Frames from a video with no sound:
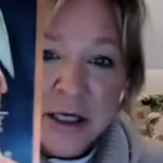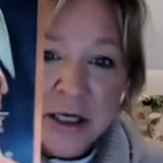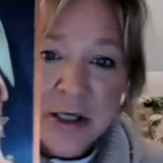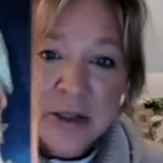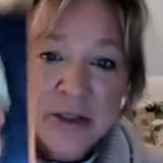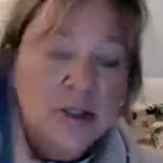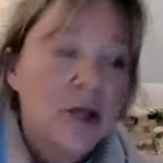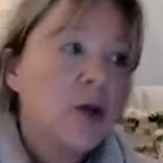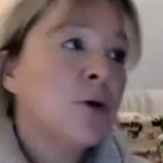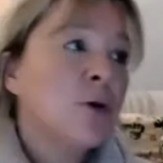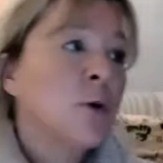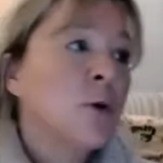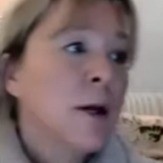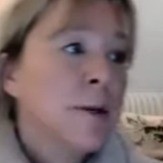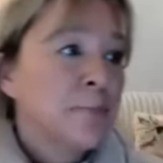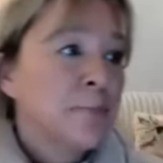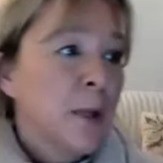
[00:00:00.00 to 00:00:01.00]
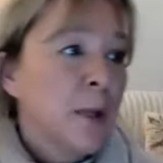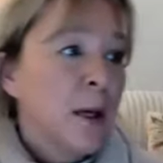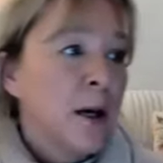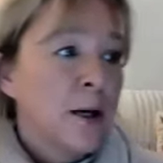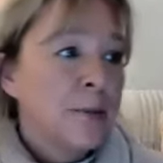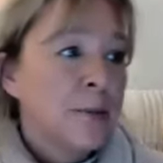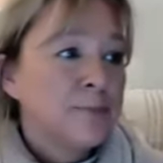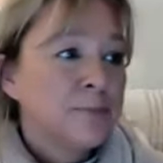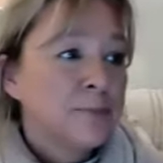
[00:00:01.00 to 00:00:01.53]
So
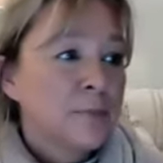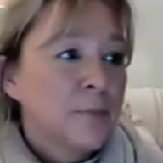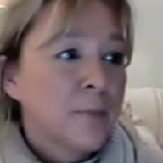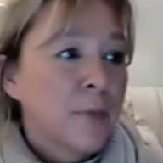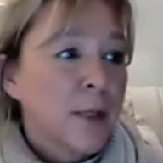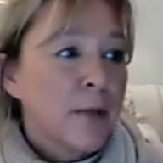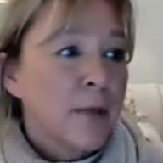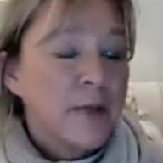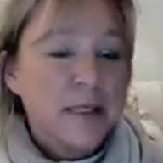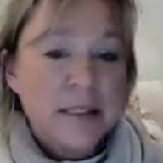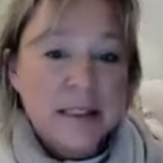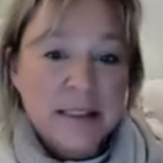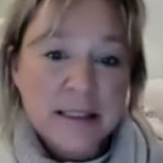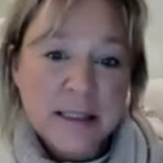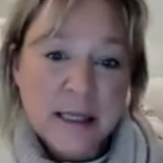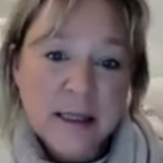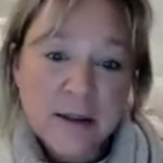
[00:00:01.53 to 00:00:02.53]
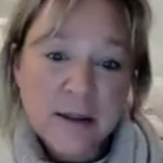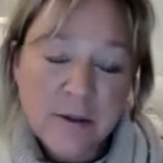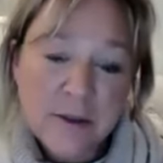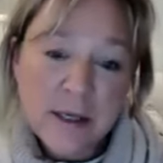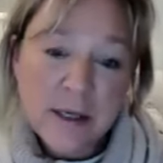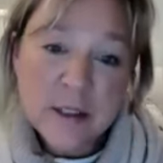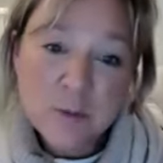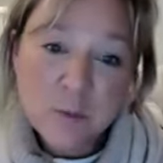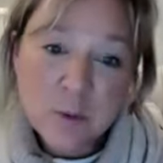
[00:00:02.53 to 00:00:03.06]
um, this is saying that
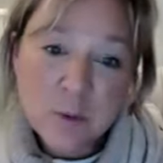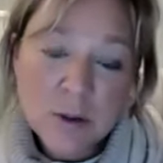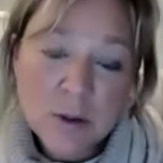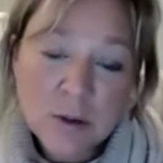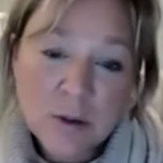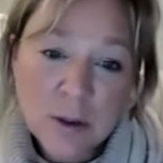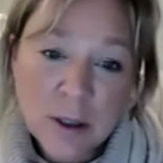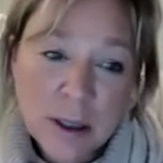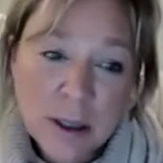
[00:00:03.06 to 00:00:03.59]
things will.